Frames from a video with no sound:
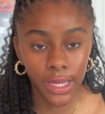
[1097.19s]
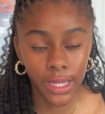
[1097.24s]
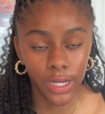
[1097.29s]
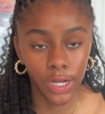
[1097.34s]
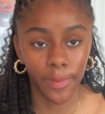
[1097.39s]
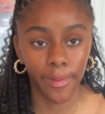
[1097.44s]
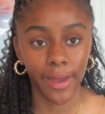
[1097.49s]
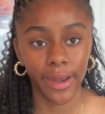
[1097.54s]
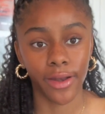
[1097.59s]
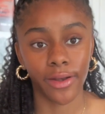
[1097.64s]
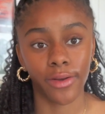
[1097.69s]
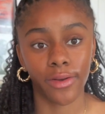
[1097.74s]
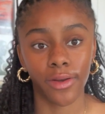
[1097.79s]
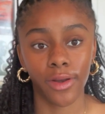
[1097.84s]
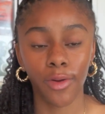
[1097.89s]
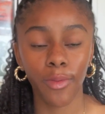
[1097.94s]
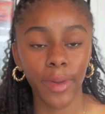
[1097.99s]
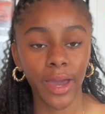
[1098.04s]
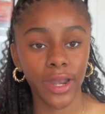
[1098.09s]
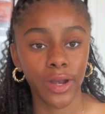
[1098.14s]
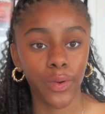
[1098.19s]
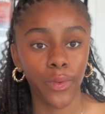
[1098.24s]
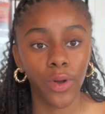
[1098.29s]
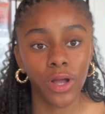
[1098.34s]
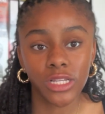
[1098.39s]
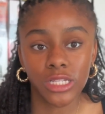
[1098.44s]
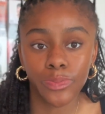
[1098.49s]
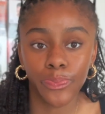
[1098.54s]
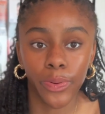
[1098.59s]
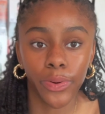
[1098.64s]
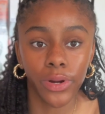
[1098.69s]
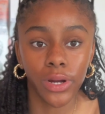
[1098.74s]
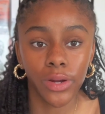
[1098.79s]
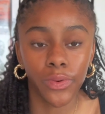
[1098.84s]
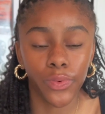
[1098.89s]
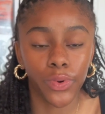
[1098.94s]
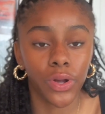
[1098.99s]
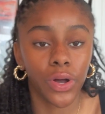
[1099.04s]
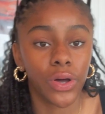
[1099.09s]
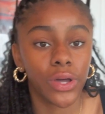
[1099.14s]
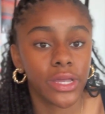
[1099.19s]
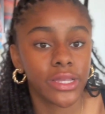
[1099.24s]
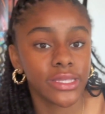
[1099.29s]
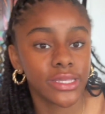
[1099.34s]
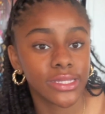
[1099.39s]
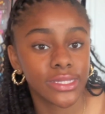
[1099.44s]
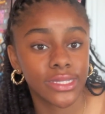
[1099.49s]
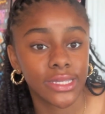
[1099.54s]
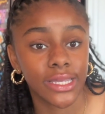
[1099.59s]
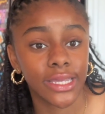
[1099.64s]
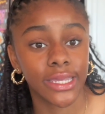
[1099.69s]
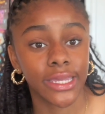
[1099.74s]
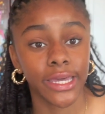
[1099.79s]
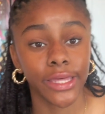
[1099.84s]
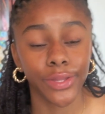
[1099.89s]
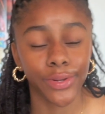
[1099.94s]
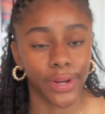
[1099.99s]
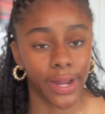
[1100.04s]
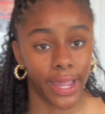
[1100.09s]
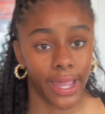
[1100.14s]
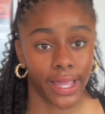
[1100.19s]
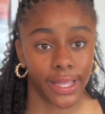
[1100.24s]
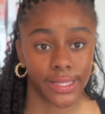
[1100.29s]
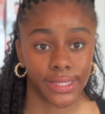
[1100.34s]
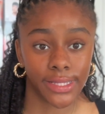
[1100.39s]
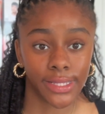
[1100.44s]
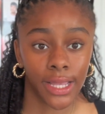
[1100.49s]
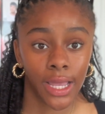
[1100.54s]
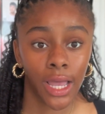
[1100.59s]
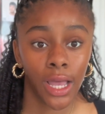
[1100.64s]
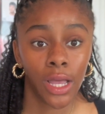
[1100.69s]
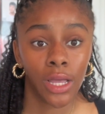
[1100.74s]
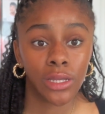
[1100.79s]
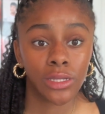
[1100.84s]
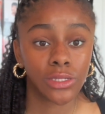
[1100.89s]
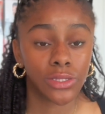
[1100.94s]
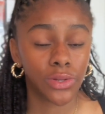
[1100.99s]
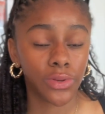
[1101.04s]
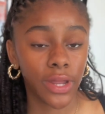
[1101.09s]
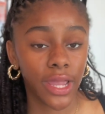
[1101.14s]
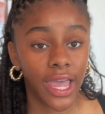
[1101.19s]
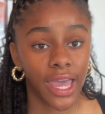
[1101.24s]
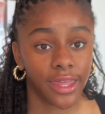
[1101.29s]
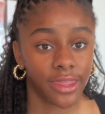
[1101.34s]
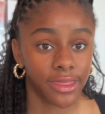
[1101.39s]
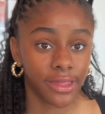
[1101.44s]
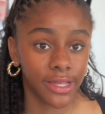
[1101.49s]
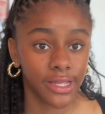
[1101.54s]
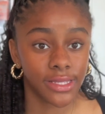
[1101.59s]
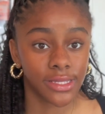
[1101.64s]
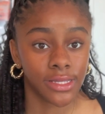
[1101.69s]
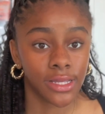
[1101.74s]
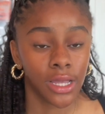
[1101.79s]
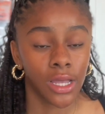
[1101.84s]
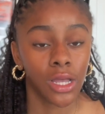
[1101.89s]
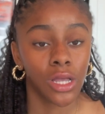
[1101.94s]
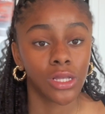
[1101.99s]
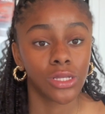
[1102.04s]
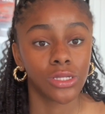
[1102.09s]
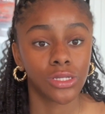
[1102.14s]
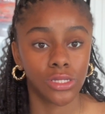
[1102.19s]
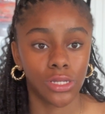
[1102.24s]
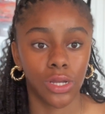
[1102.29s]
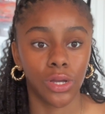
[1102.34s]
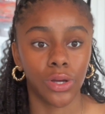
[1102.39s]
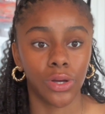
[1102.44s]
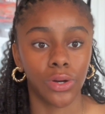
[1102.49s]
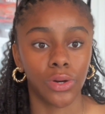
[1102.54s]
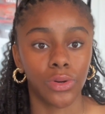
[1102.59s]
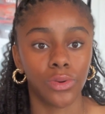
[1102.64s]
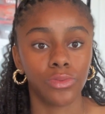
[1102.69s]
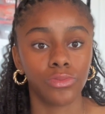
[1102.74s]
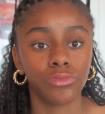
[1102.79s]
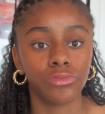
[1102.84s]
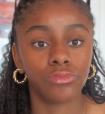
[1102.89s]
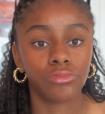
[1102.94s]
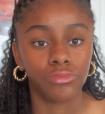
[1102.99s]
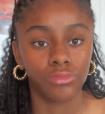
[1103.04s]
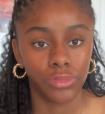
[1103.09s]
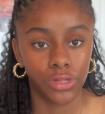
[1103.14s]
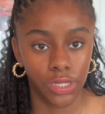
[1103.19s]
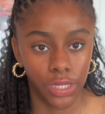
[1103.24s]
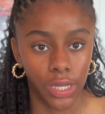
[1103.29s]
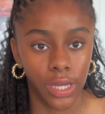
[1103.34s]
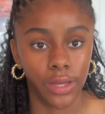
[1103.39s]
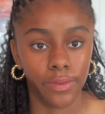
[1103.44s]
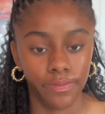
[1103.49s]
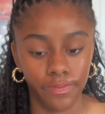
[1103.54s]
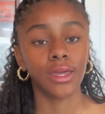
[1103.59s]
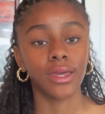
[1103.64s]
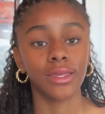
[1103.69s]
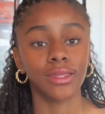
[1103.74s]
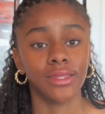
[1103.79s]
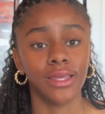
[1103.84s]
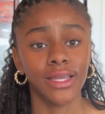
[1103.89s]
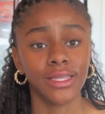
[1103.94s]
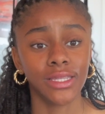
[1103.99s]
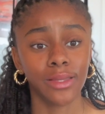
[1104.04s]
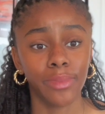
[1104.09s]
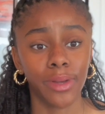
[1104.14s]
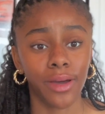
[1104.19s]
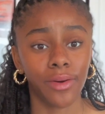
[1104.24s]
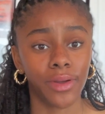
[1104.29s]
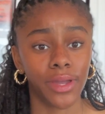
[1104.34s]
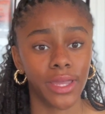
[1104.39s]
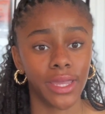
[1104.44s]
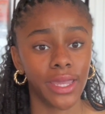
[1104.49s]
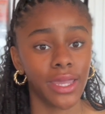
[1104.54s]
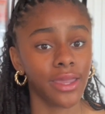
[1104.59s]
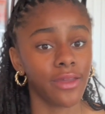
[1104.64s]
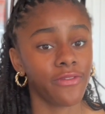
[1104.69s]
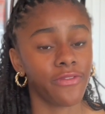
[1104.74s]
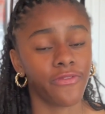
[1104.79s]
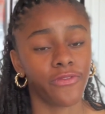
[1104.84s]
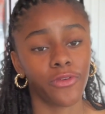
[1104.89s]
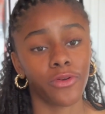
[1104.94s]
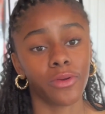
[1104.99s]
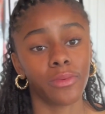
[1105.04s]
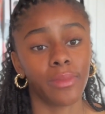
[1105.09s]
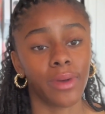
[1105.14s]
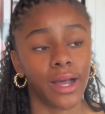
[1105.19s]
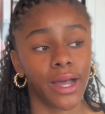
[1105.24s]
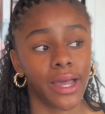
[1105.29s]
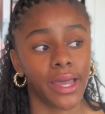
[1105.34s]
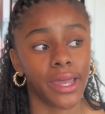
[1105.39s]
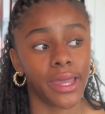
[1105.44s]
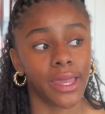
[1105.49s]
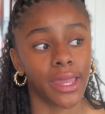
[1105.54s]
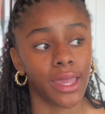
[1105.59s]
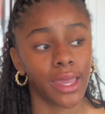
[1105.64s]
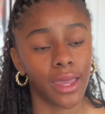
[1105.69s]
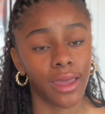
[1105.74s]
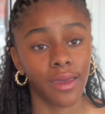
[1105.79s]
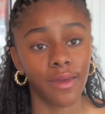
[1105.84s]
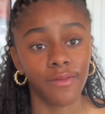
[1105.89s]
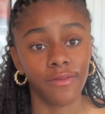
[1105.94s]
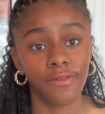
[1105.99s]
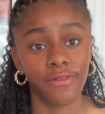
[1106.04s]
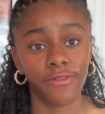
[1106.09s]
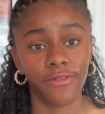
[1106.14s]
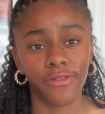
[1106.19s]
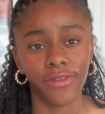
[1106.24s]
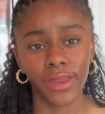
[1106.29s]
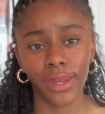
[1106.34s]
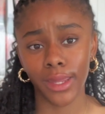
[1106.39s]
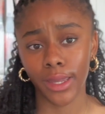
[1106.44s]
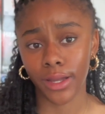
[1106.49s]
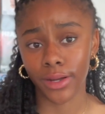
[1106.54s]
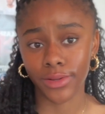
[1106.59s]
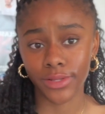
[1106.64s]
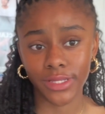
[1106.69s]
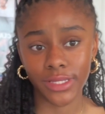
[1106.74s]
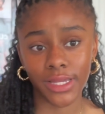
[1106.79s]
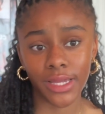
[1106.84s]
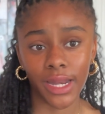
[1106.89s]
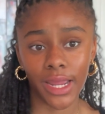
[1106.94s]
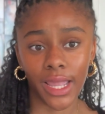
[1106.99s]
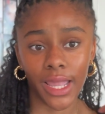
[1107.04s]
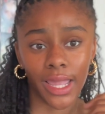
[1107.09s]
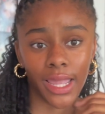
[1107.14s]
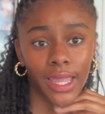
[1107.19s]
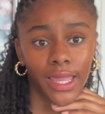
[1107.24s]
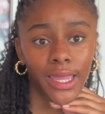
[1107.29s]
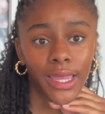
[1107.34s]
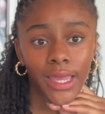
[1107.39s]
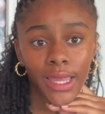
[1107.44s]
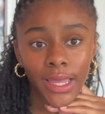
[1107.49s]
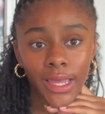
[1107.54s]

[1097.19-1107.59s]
No matter what sport, we're all in this together as student athletes. So yeah, that's about it for my video today.